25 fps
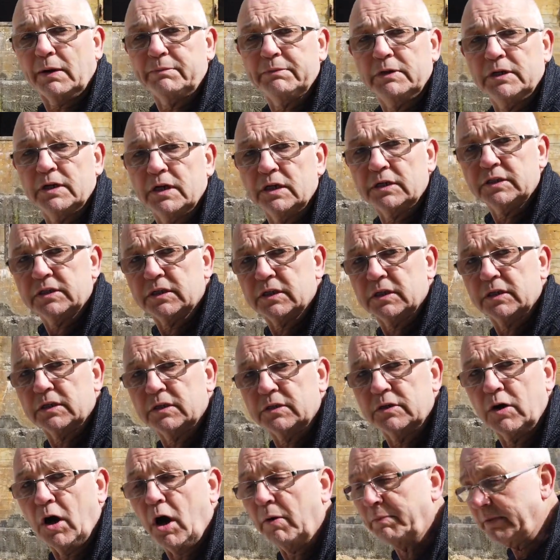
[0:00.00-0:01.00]
happening at uh,
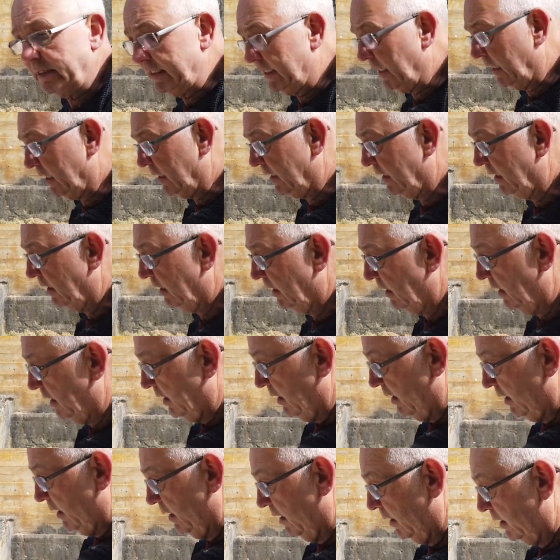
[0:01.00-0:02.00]
Normandy,
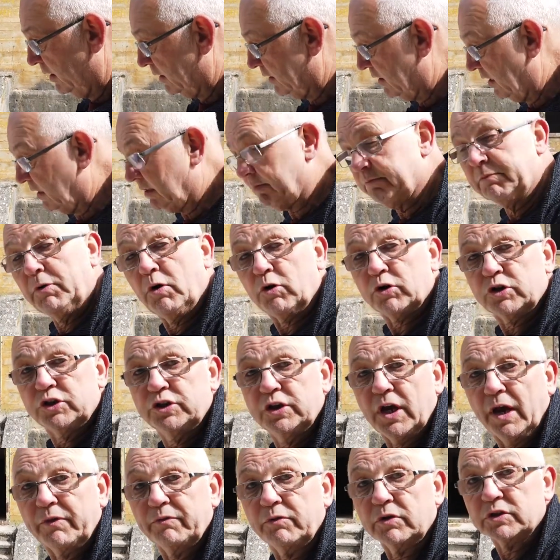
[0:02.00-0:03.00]
because as most
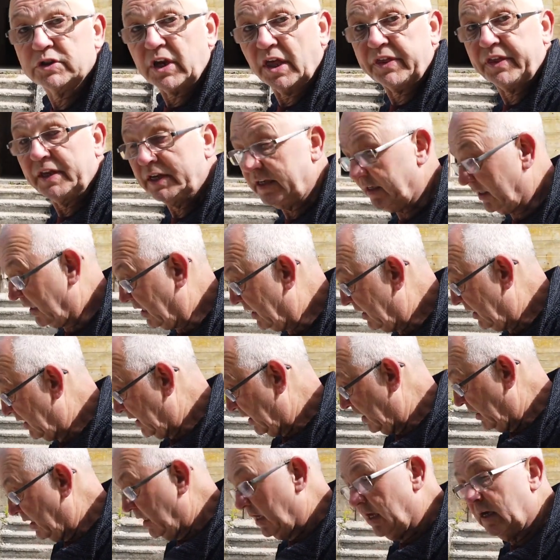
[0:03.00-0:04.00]
generals, I think,
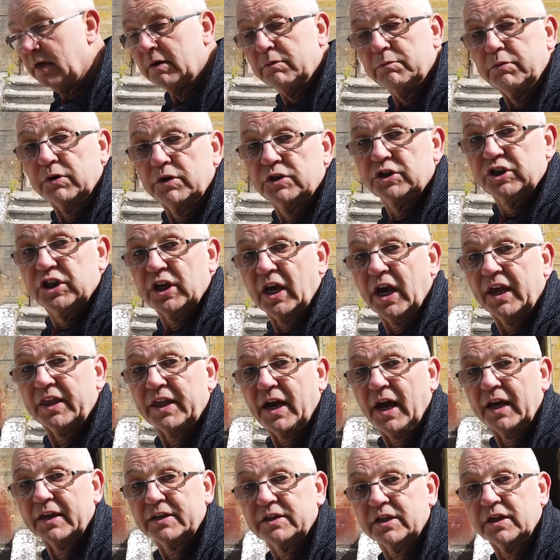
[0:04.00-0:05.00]
would say
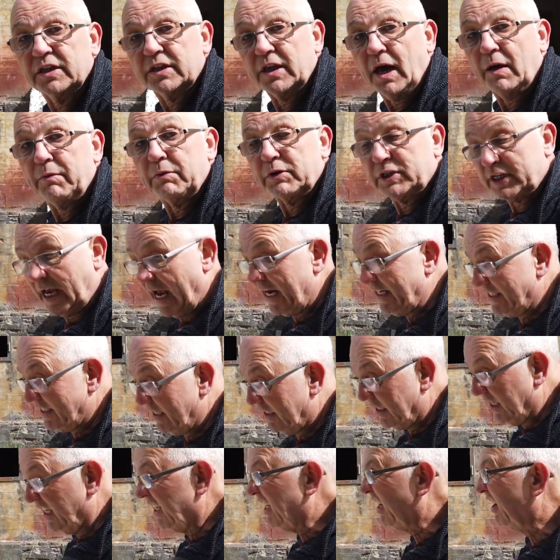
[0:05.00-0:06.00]
that uh, that was
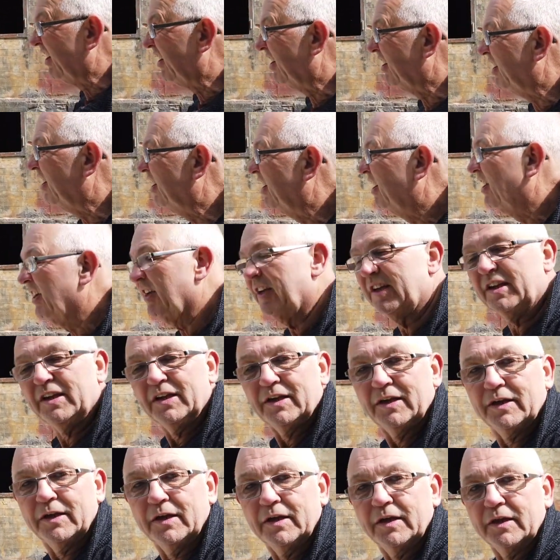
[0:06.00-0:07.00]
actually the, uh,
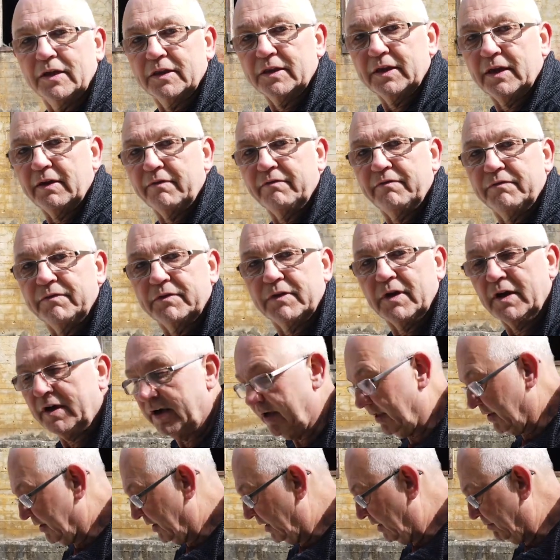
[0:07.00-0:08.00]
the,
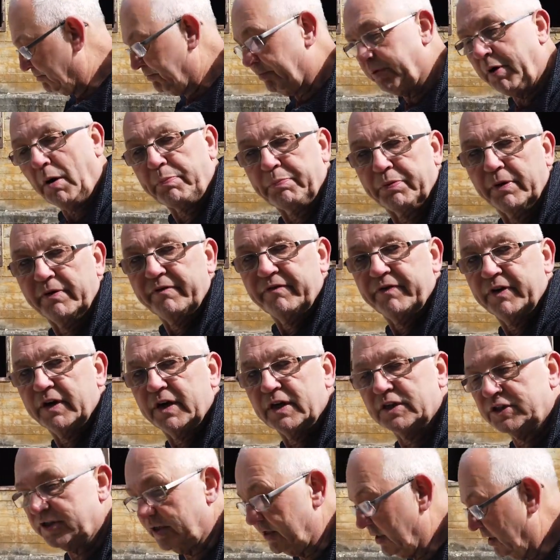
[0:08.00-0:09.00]
the, the proper
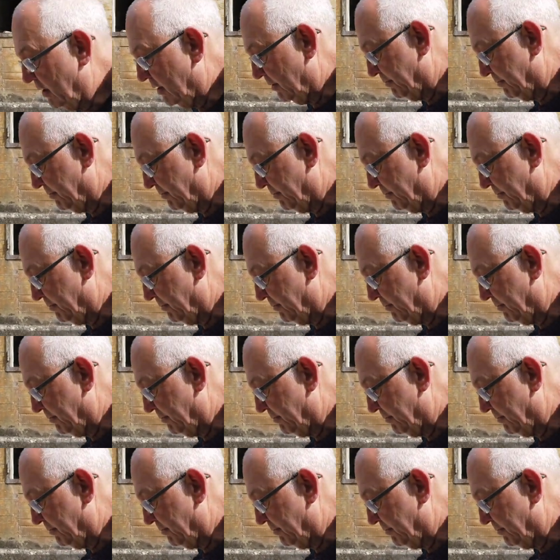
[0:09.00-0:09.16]
invasion,